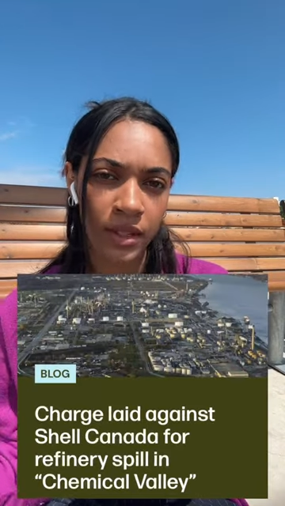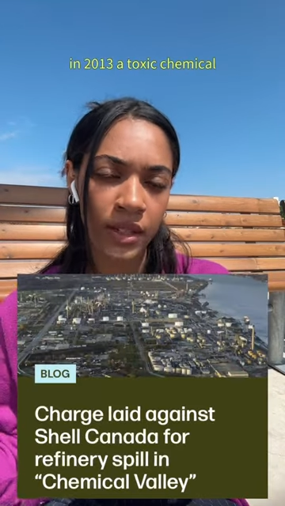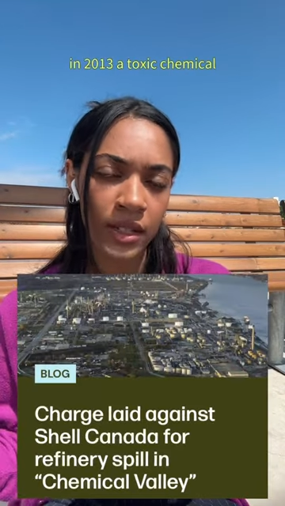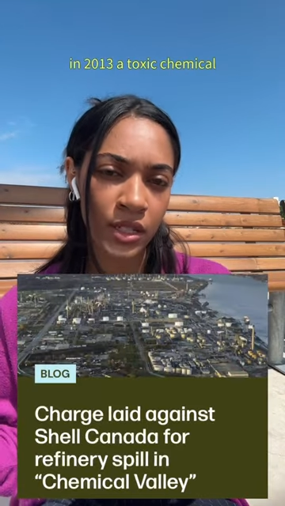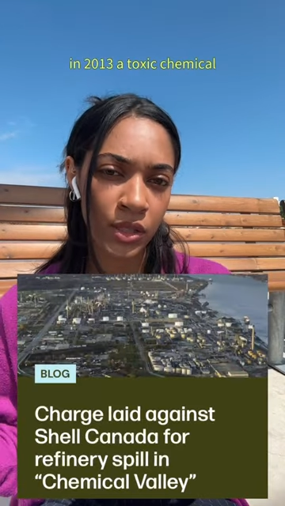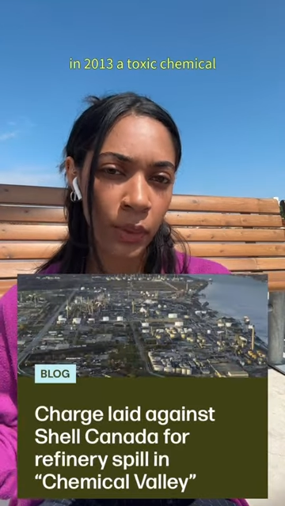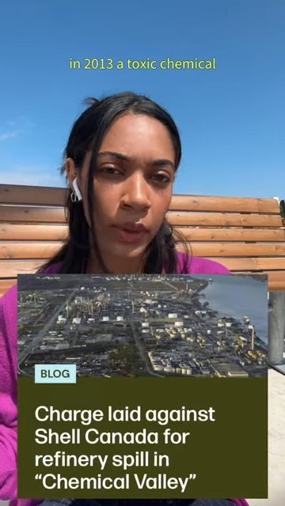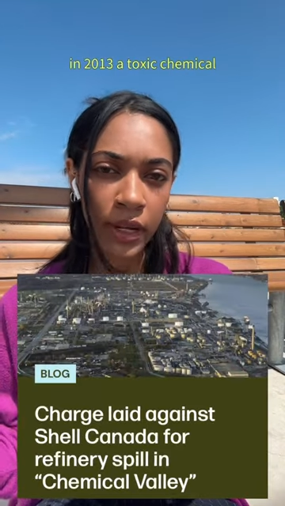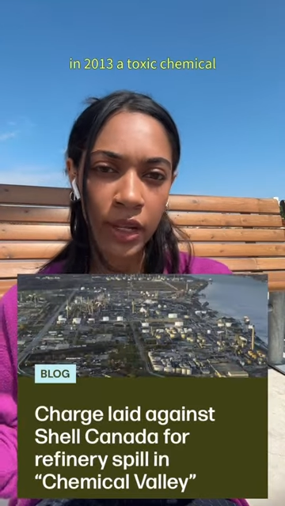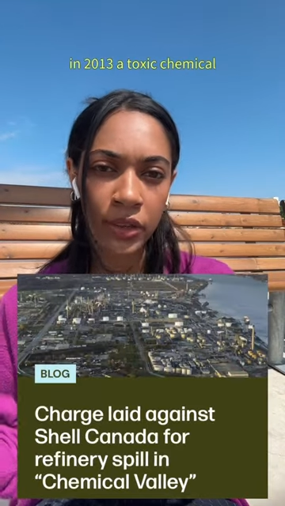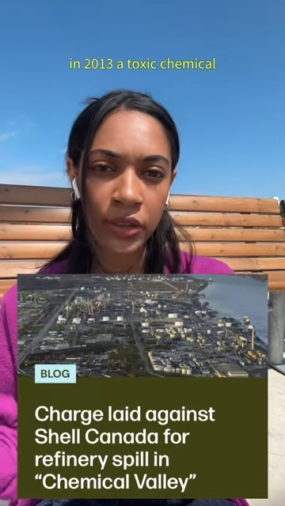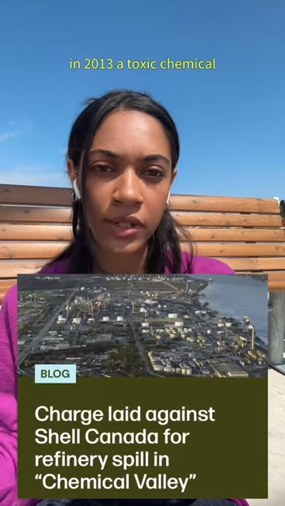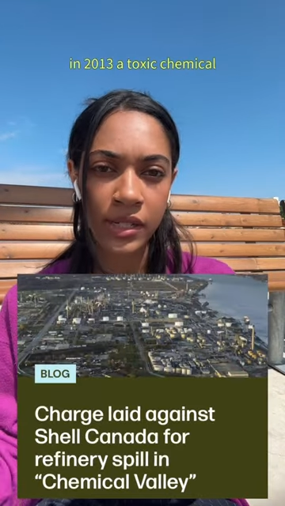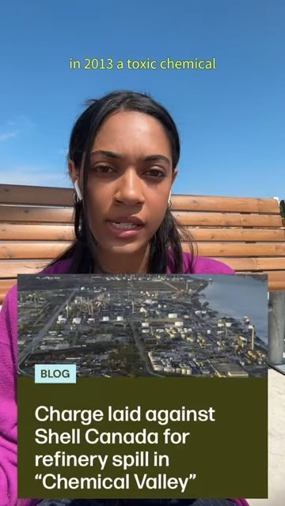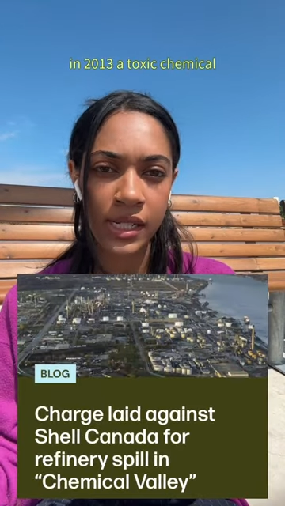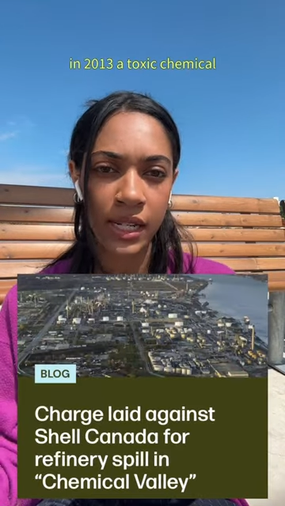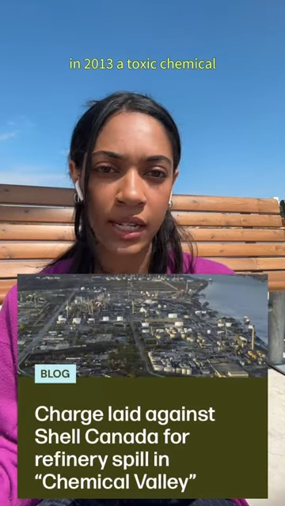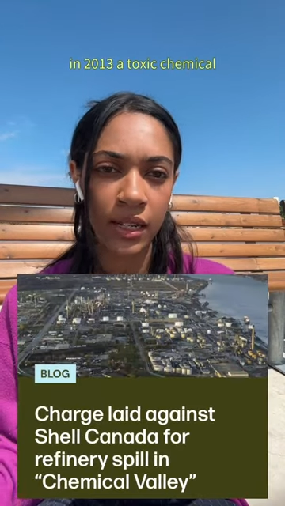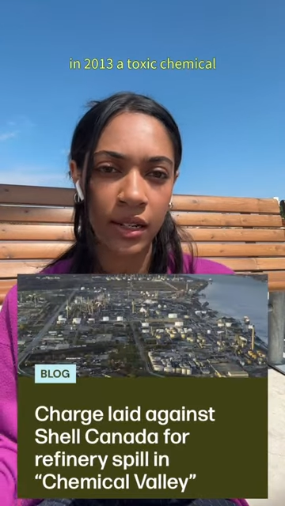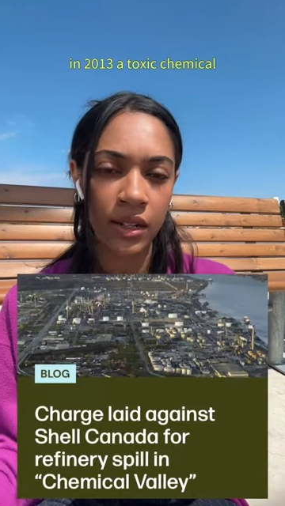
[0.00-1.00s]
In
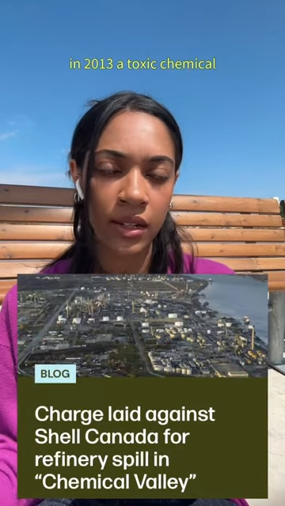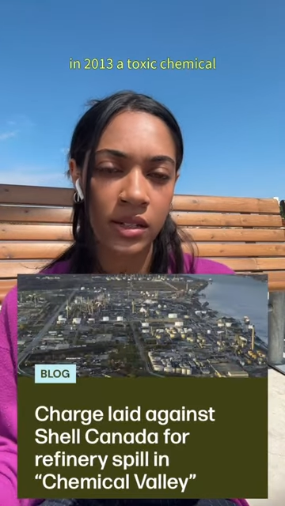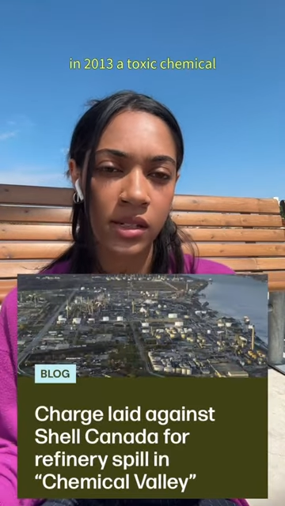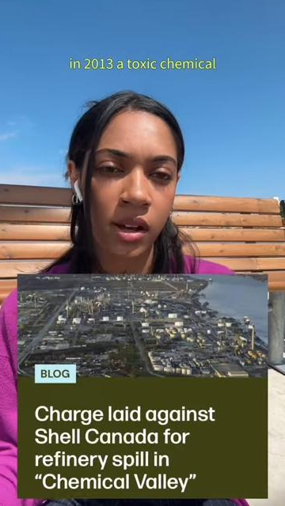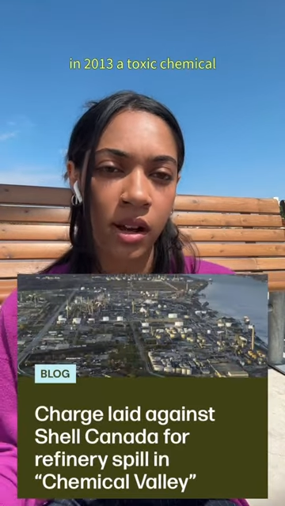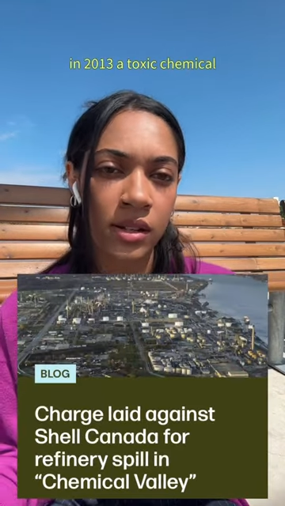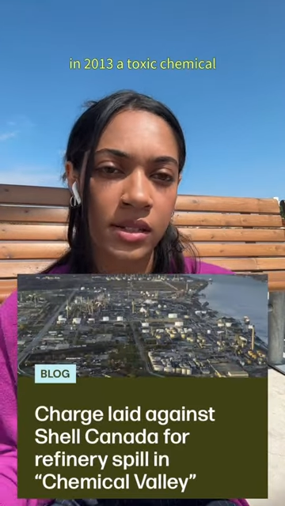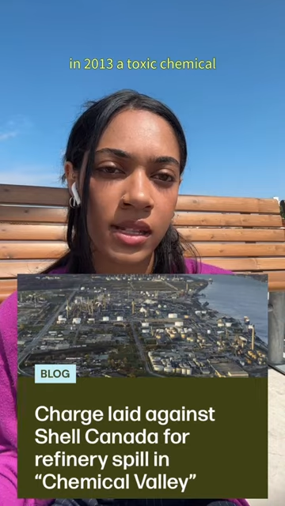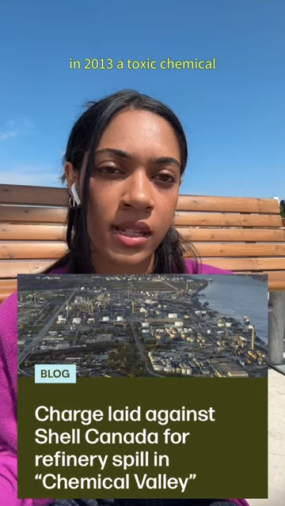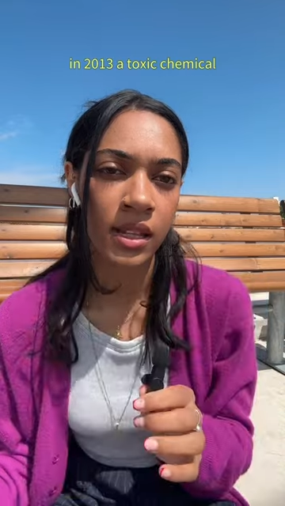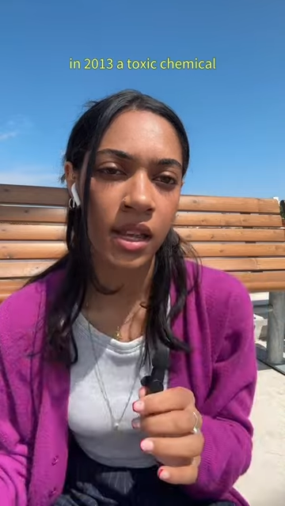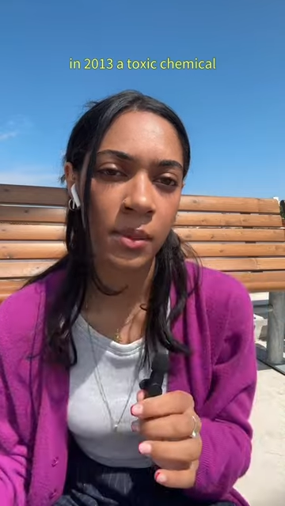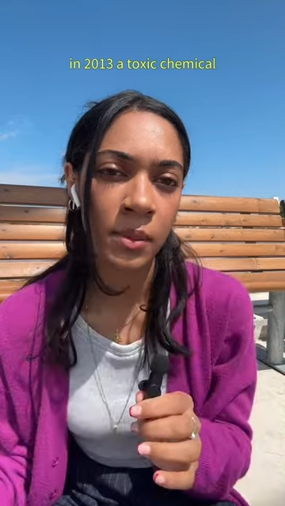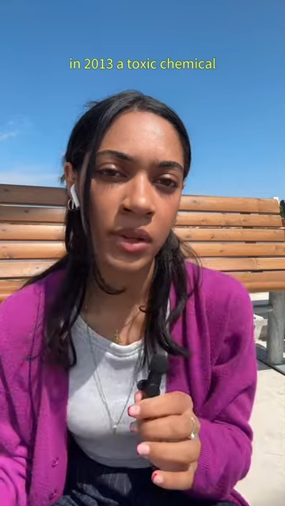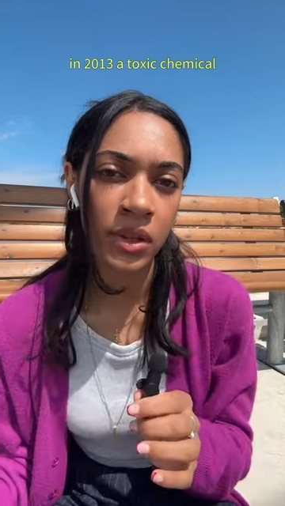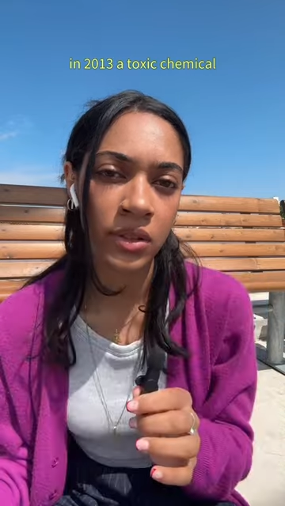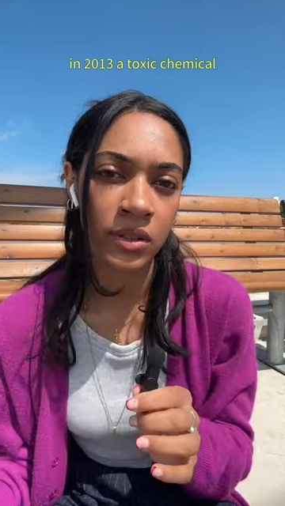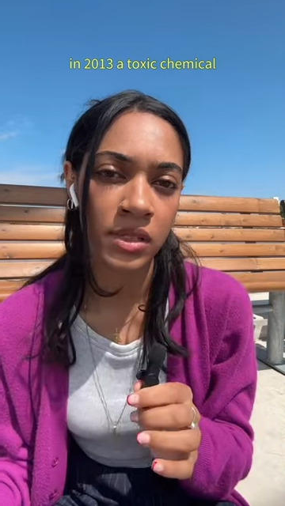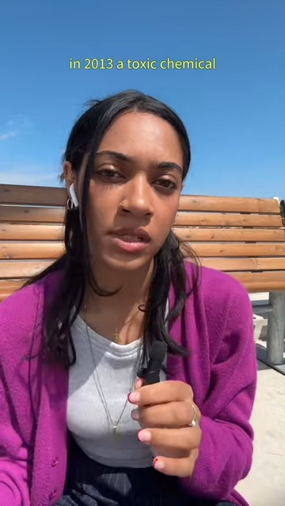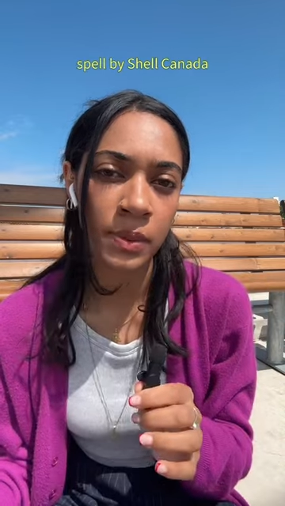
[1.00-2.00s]
2013, a toxic
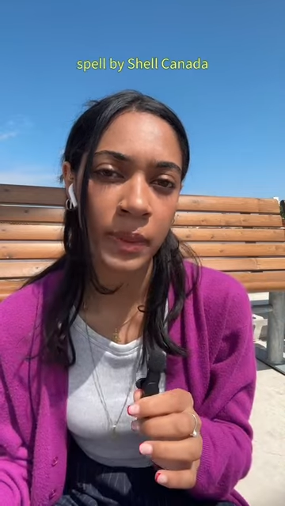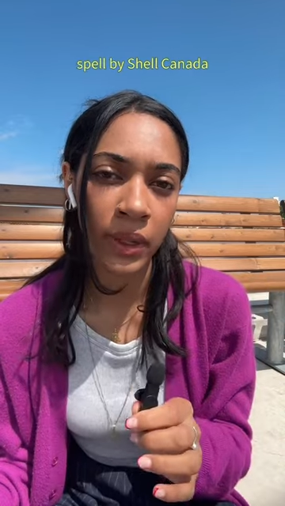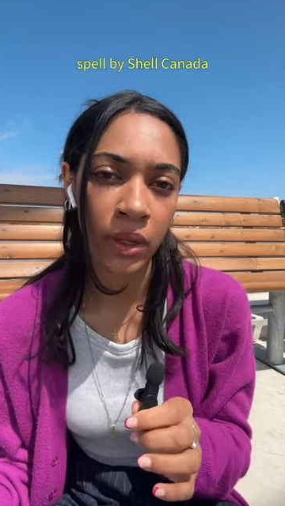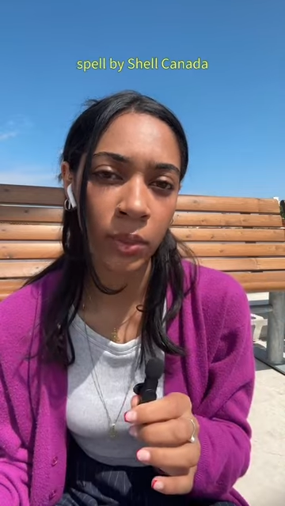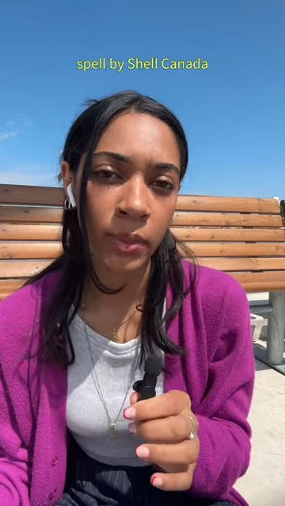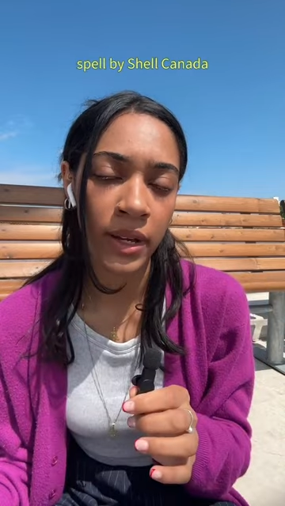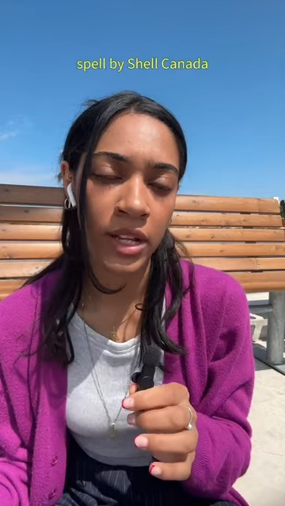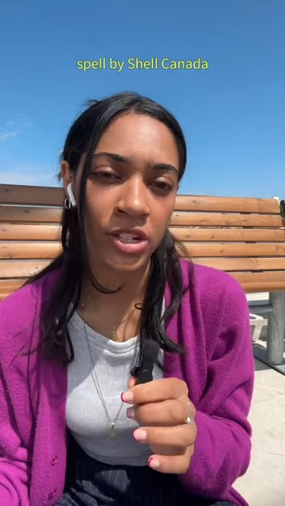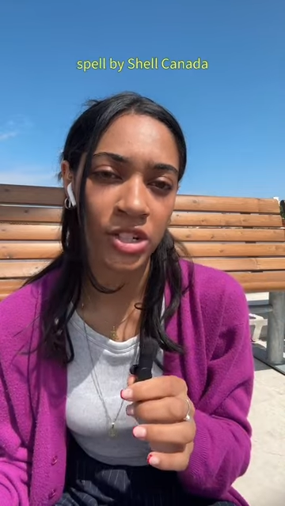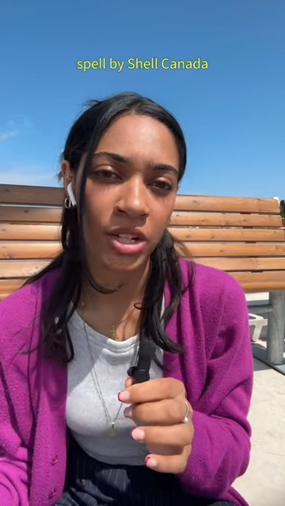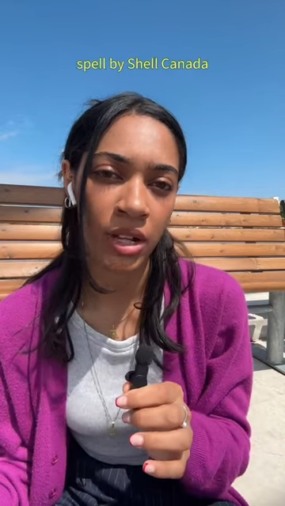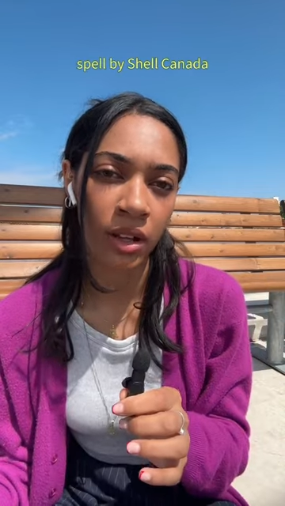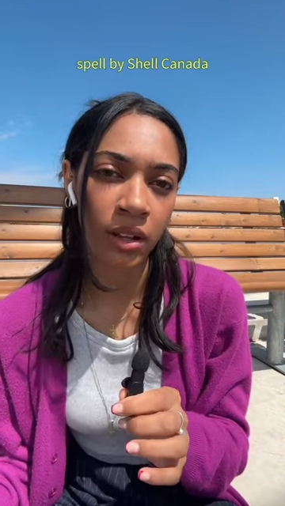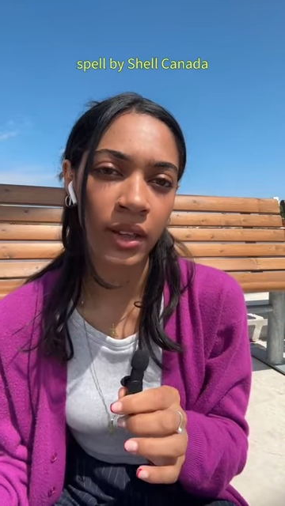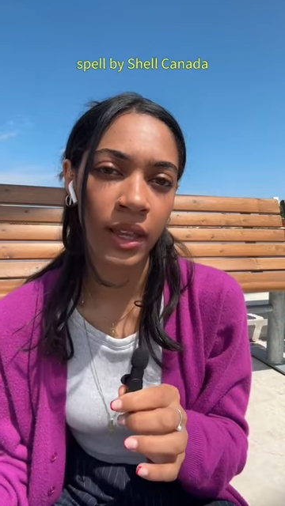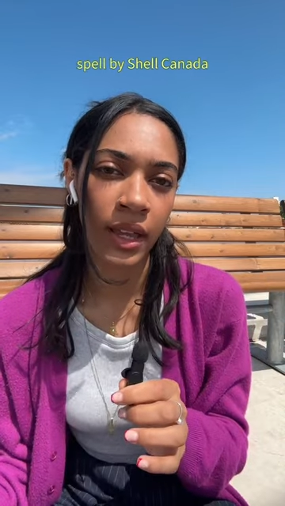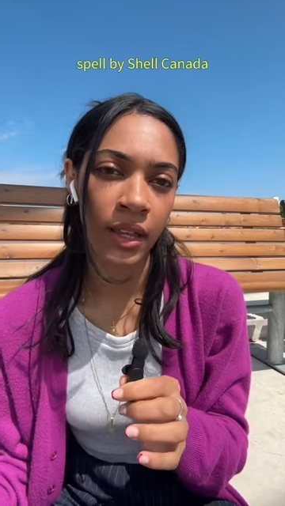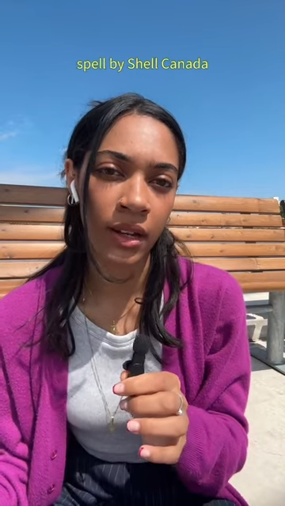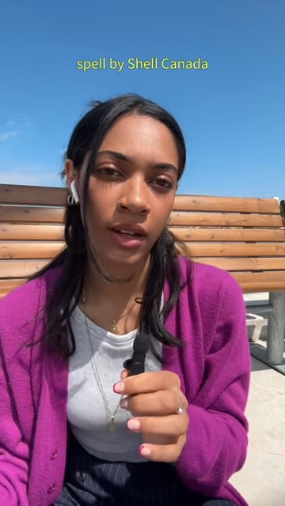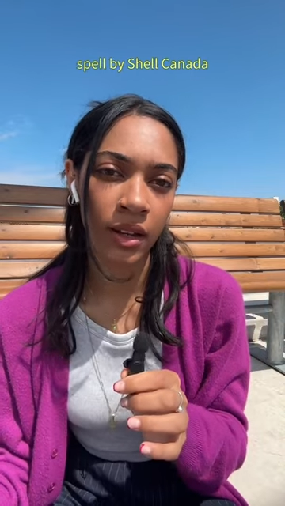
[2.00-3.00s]
chemical spill by Shell
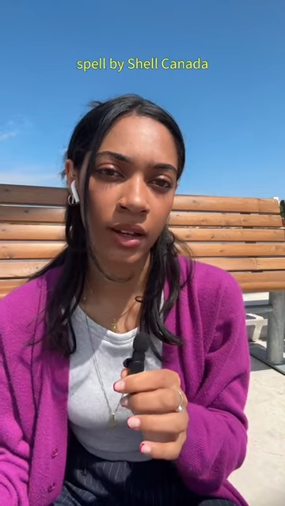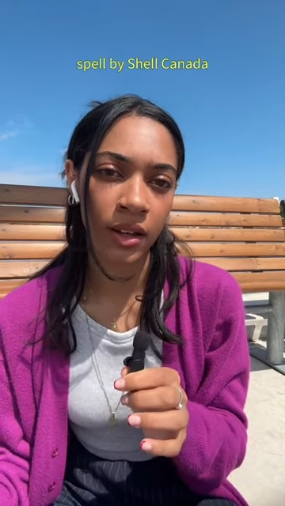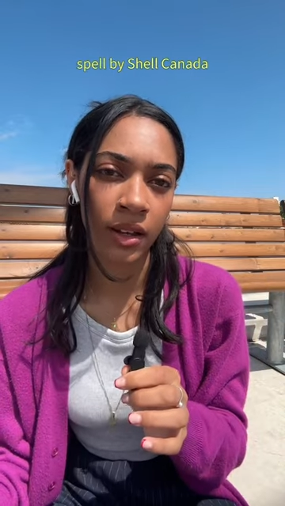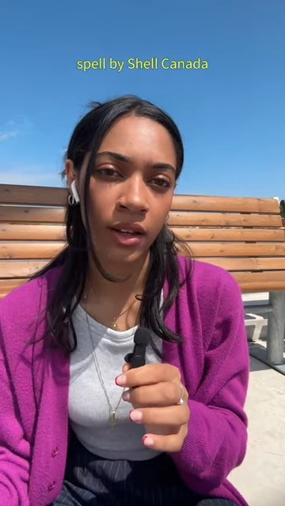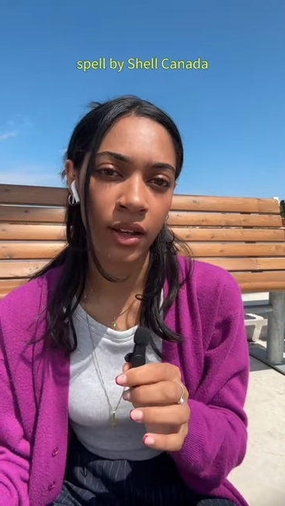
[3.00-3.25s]
Canada